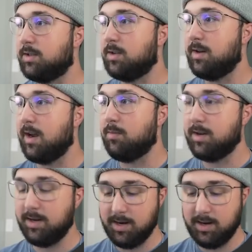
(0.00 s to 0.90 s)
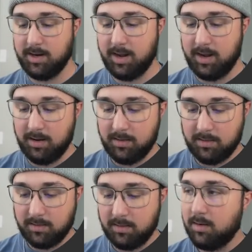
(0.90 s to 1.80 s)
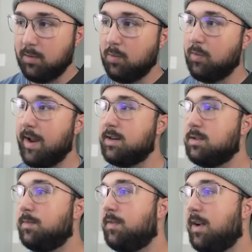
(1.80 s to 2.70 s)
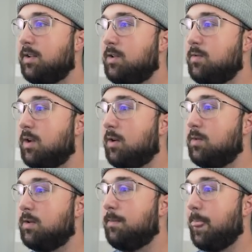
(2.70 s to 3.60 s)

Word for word: So now we're gonna get in a random value node,